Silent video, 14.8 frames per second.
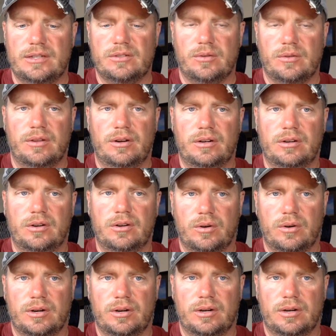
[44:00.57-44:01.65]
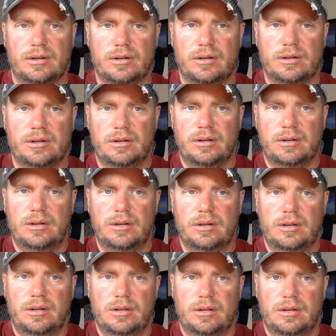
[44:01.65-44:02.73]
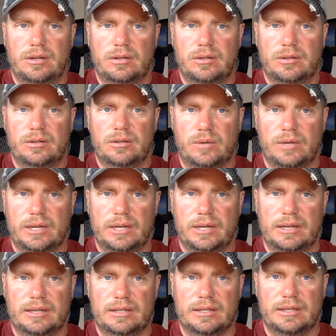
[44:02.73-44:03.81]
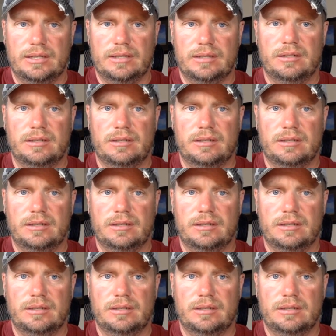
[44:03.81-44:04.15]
So third quarter 2019.